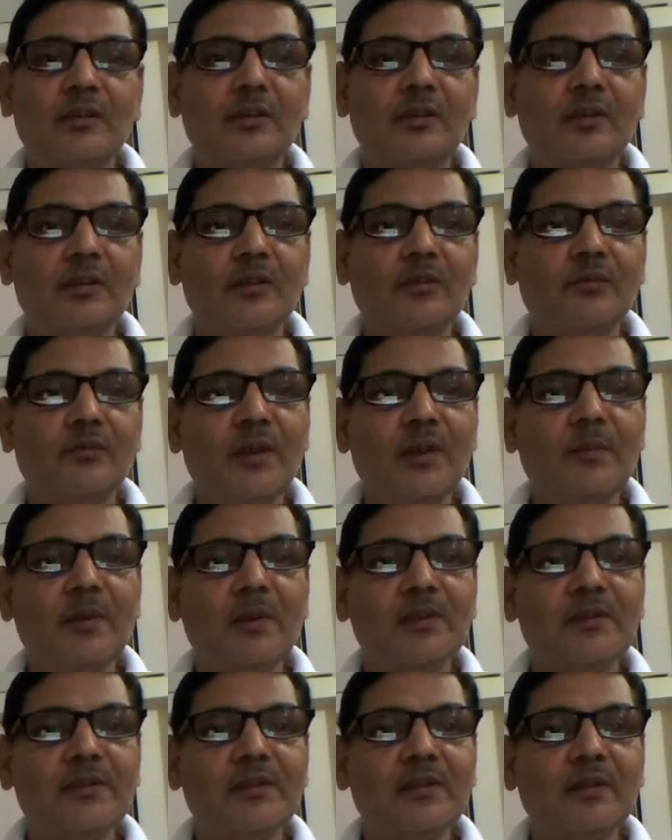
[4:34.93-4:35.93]

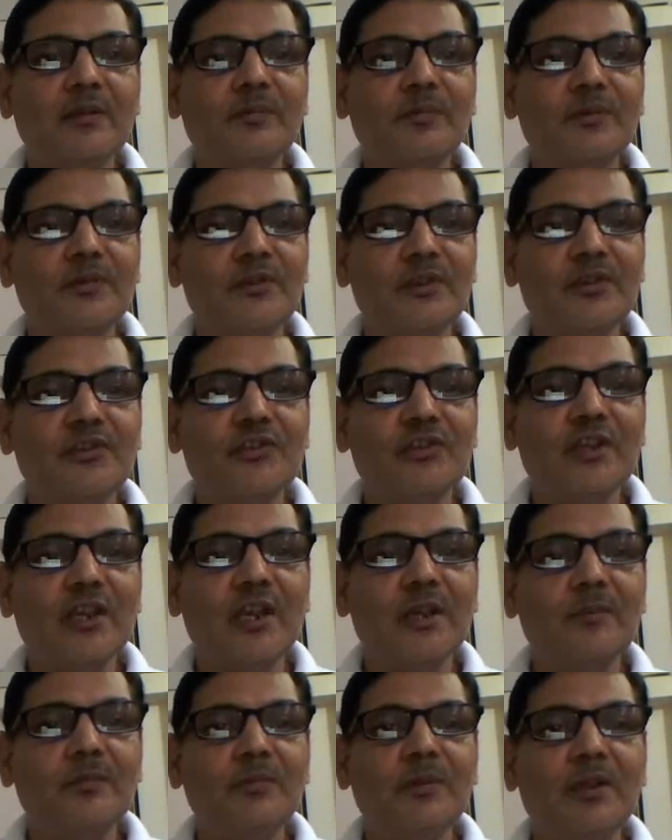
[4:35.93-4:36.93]
females of such
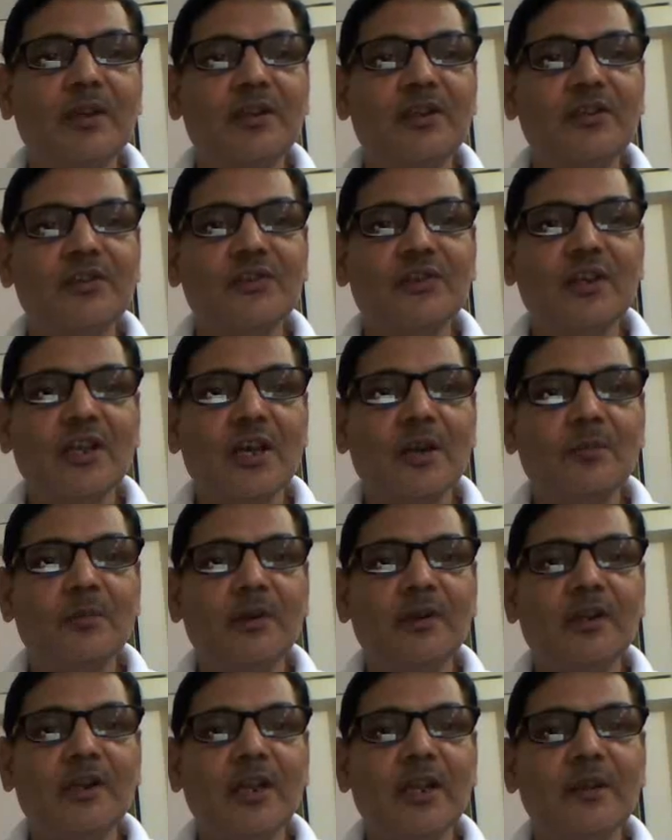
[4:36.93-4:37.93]
type, that is
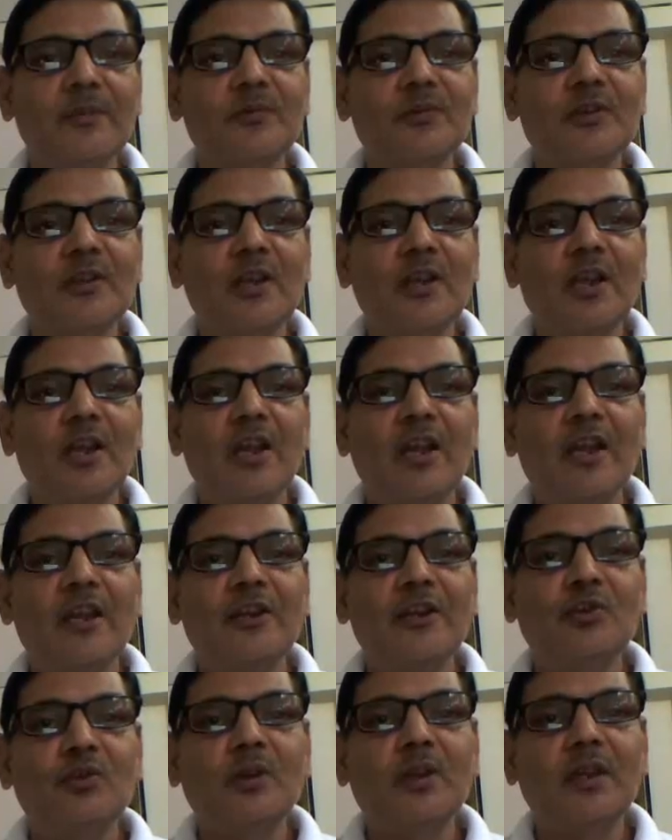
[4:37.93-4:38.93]
normal types,
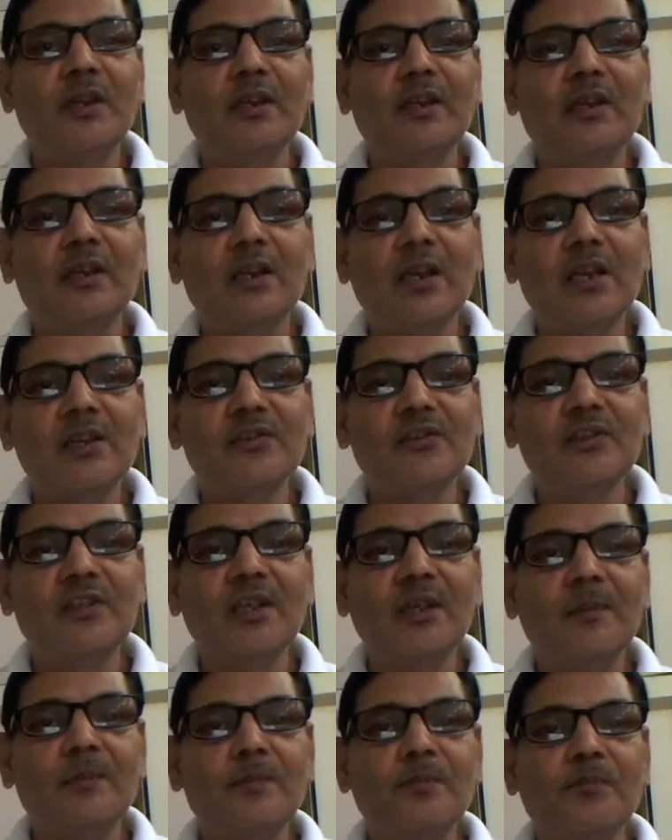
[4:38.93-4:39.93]
and you can cross
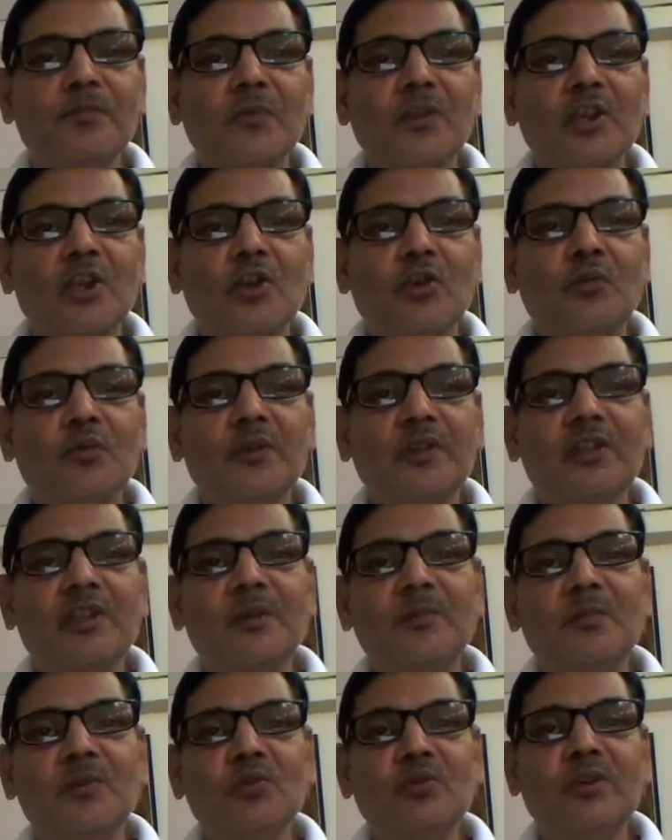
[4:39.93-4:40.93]
them with the
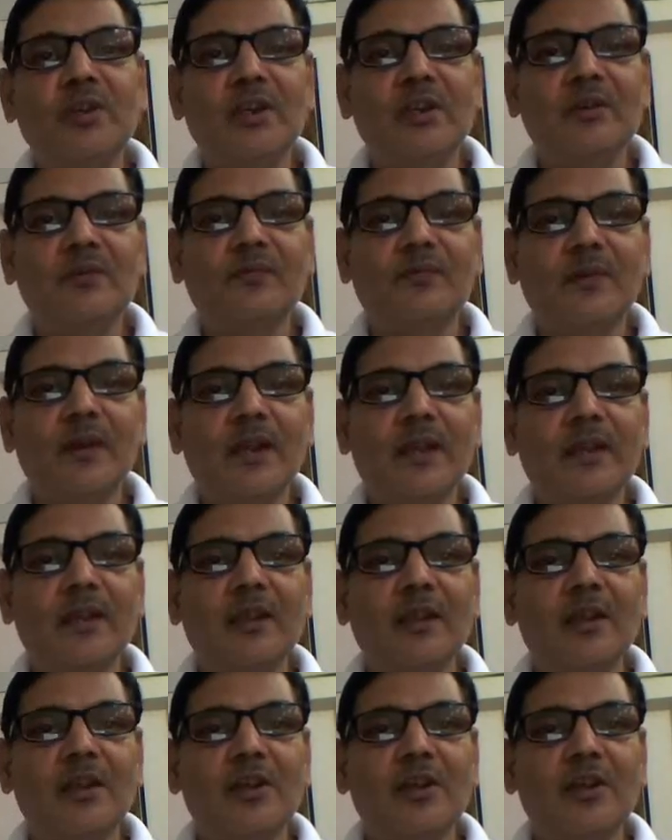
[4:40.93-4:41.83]
mutant fly.